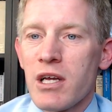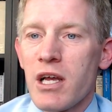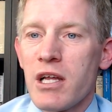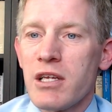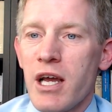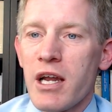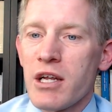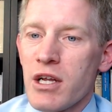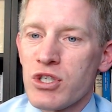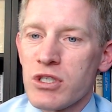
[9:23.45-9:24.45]
and yet
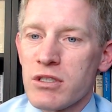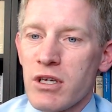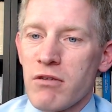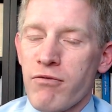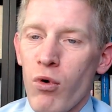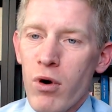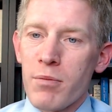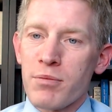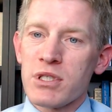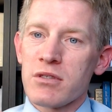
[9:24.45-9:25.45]
it, it, just it
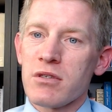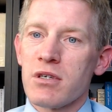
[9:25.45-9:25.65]
forms